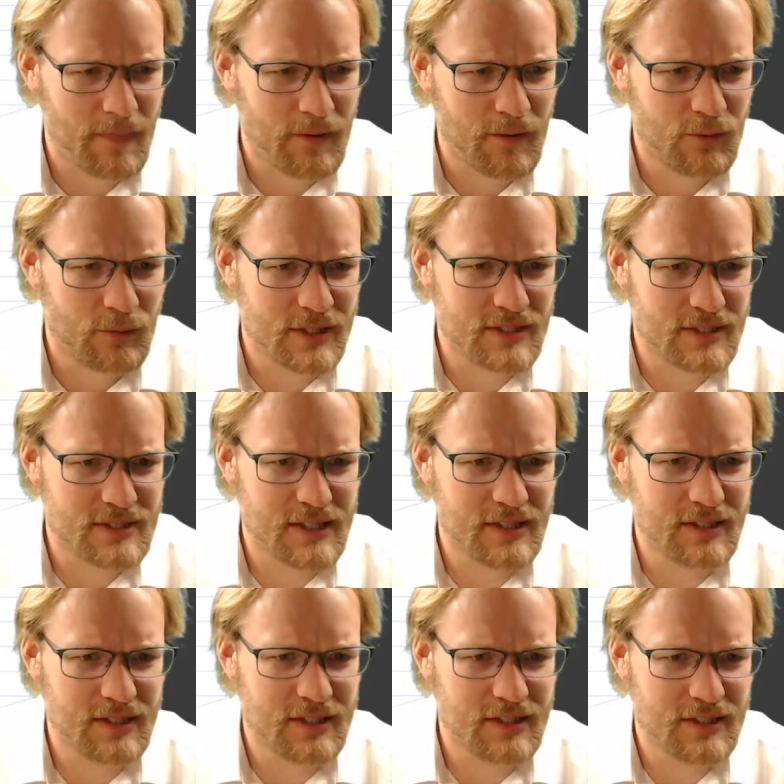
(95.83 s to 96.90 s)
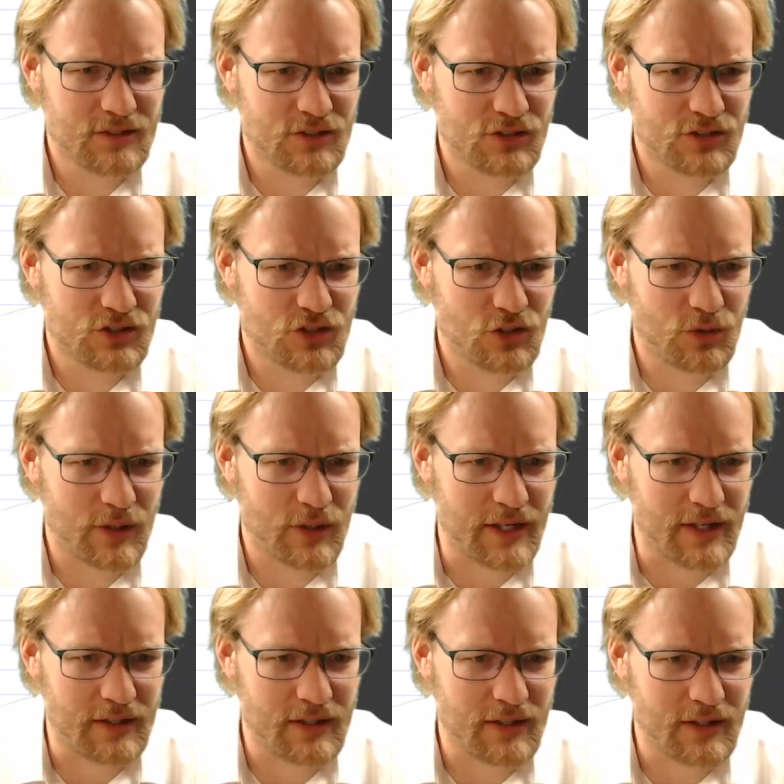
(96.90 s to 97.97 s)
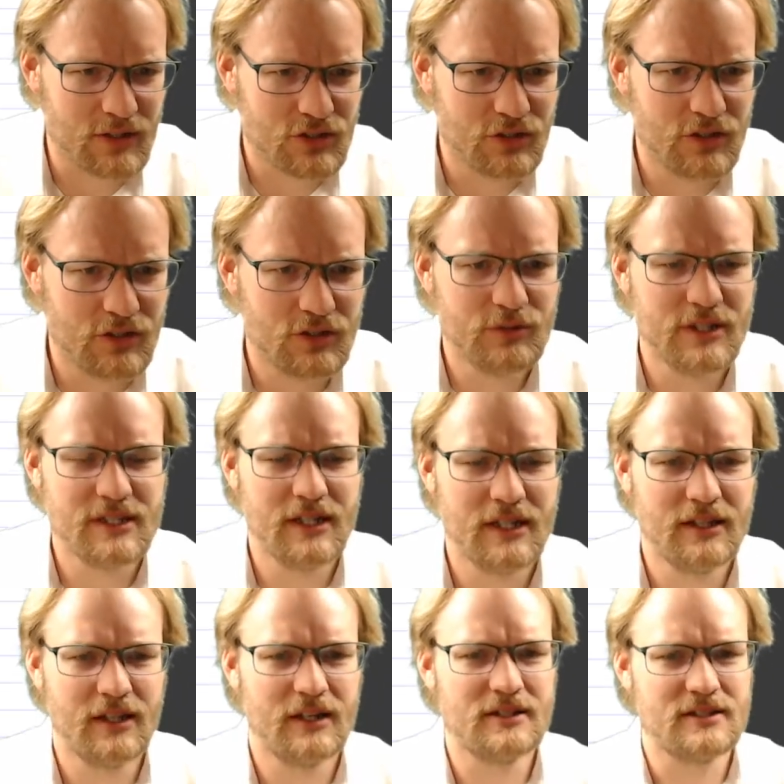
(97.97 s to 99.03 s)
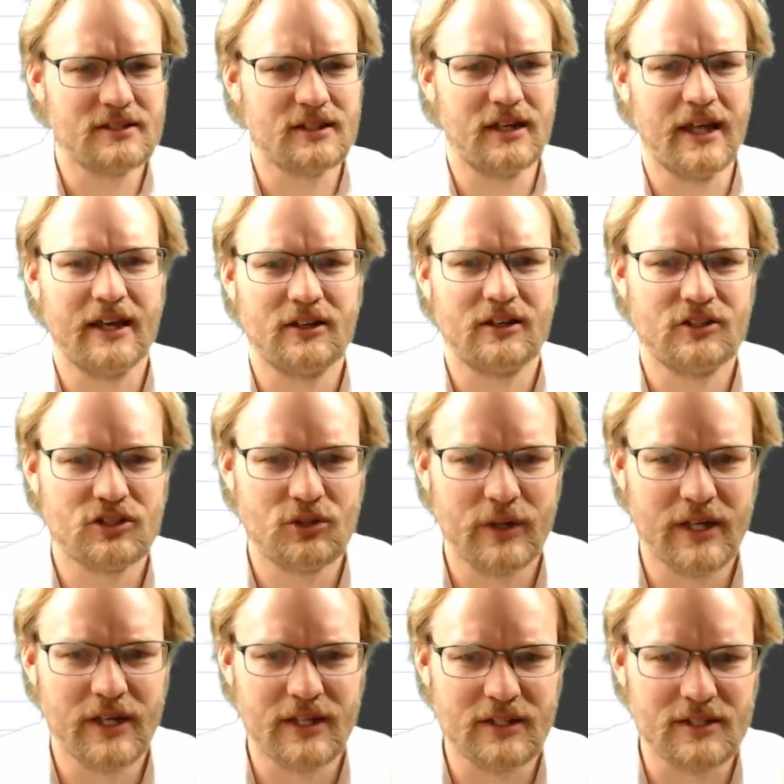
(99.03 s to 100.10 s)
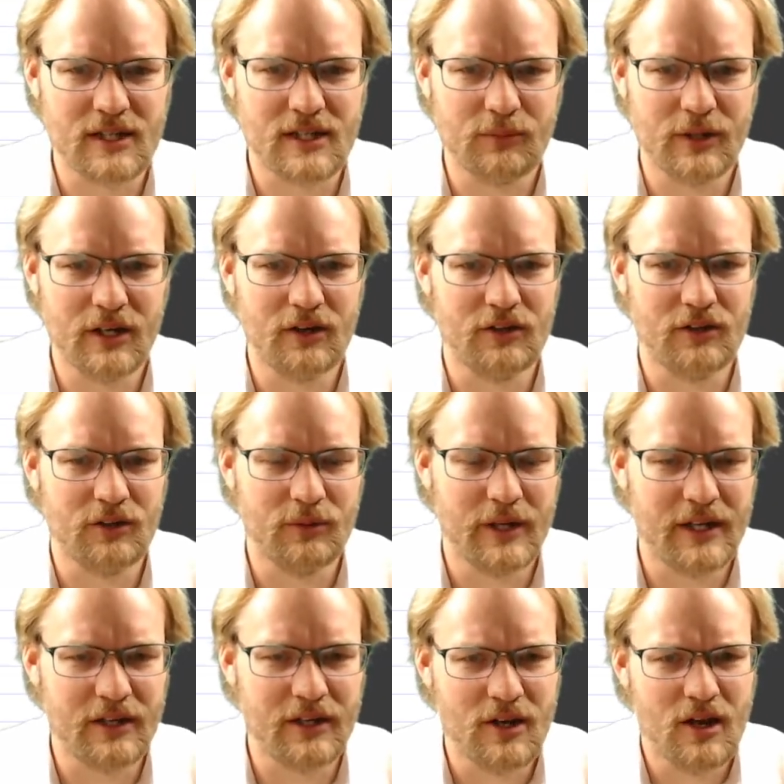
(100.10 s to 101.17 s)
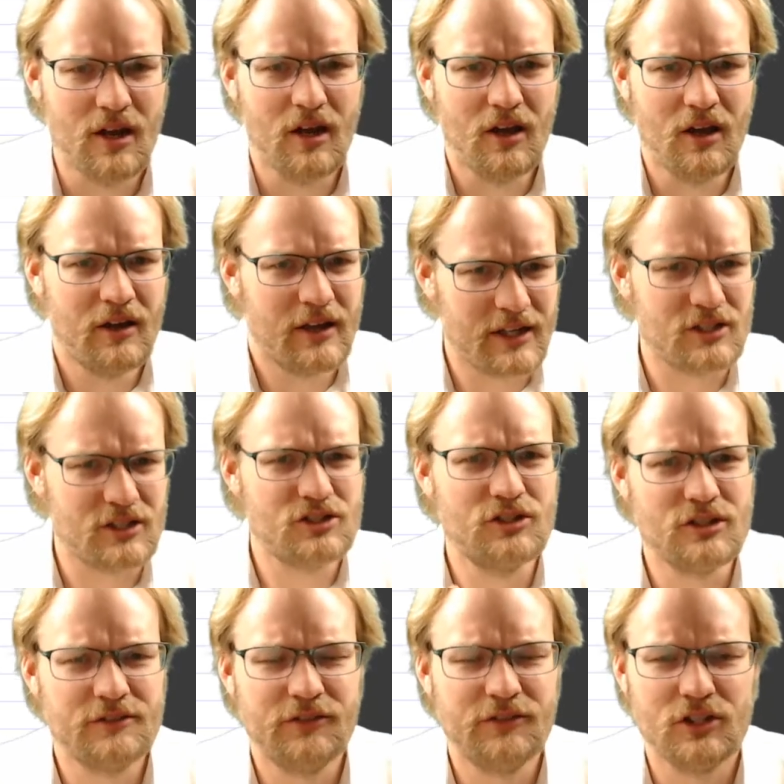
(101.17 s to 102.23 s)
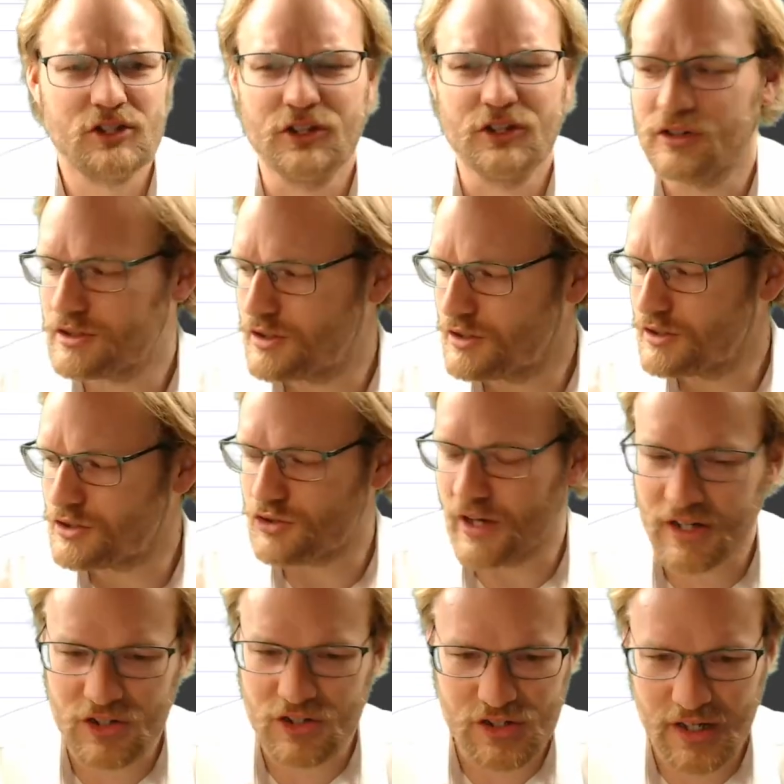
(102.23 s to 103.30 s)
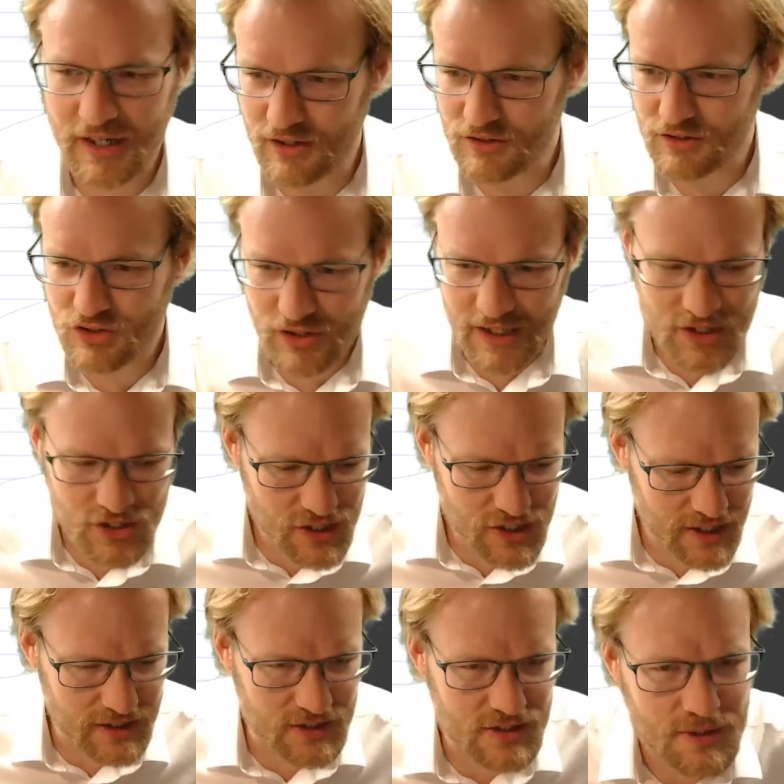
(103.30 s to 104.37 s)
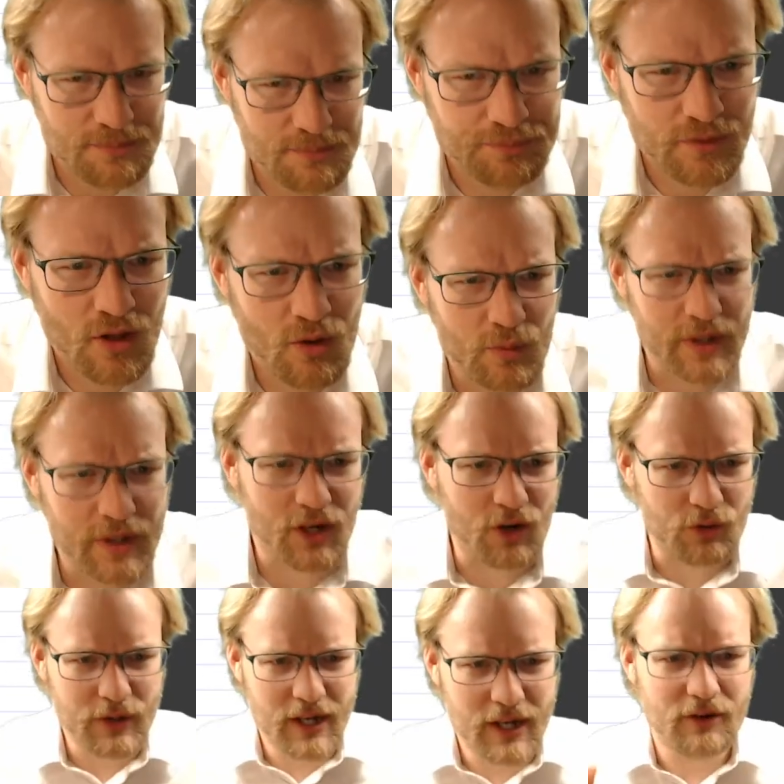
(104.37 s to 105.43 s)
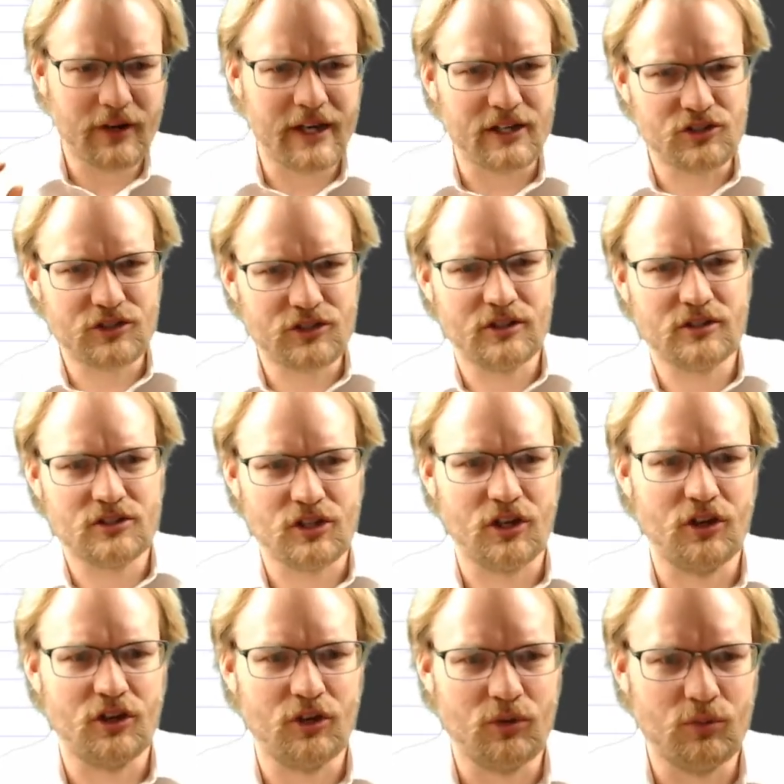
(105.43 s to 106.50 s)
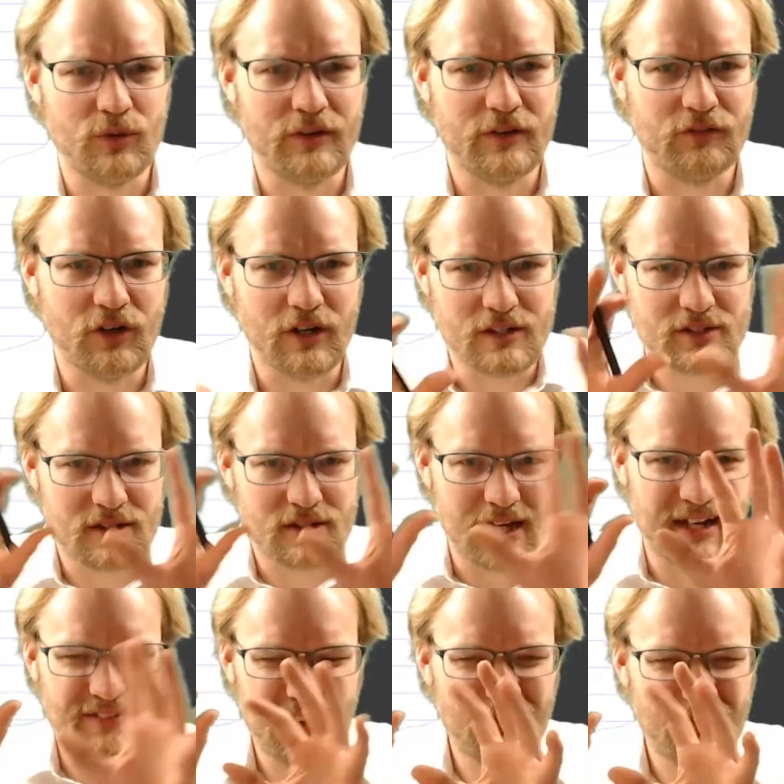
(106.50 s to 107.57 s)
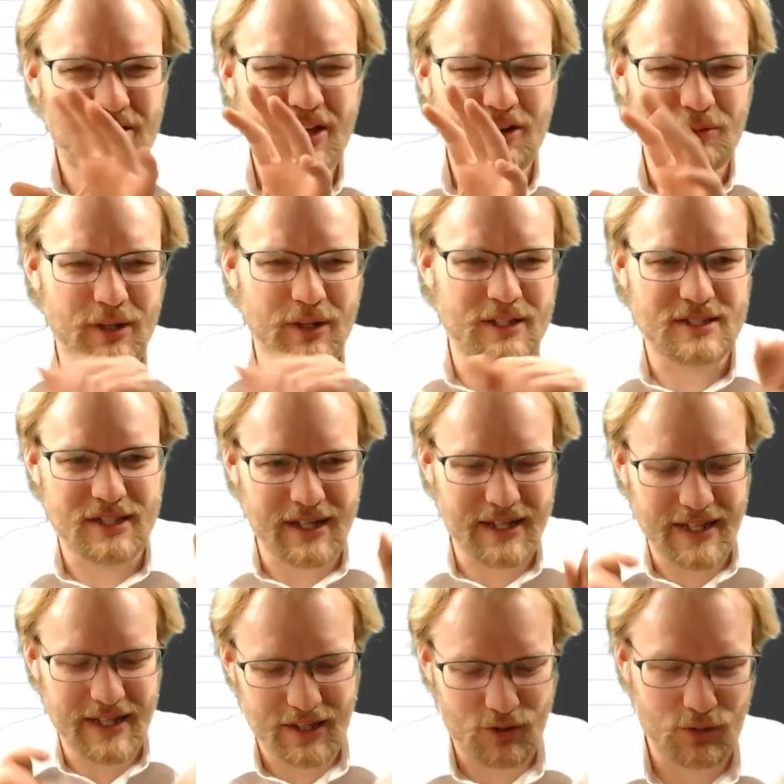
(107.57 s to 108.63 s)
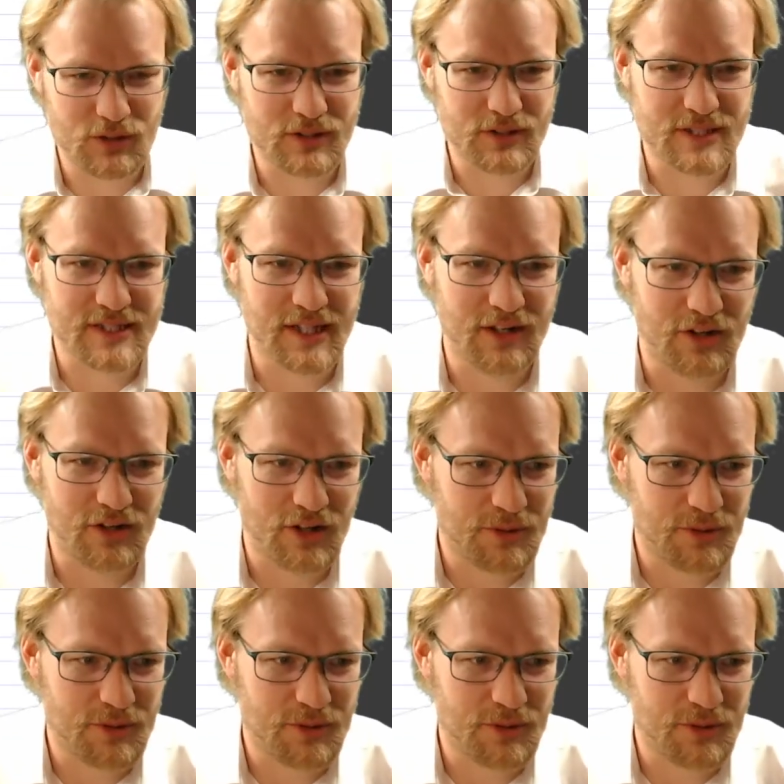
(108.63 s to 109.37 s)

We see that there's a squared. And as soon as we see that it's an x squared somewhere along the way, it's useful to use this strategy. And our strategy is we're going to rearrange it so we've got kind of everything on one side equals 0.